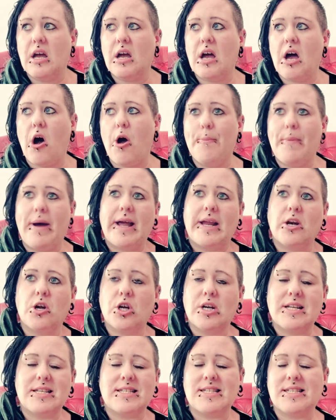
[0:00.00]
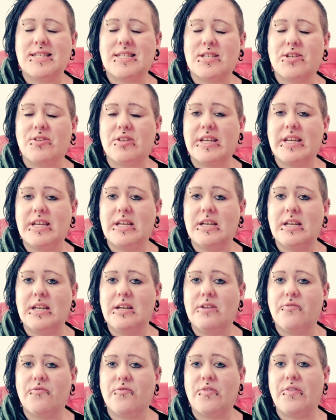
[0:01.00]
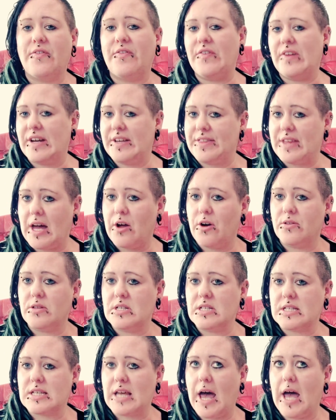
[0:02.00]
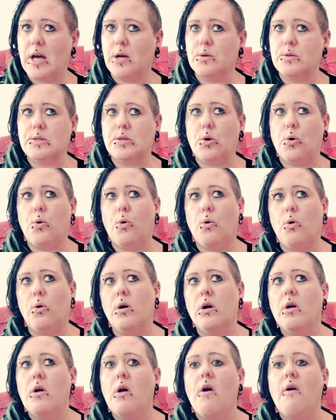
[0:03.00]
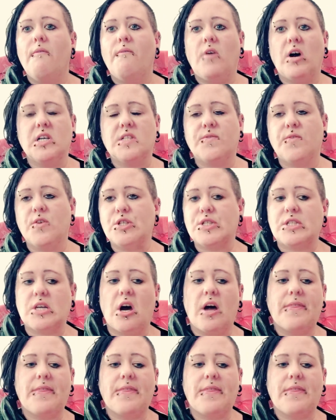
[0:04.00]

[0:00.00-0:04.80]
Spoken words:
I may not necessarily reflect that on the scales, or vice versa.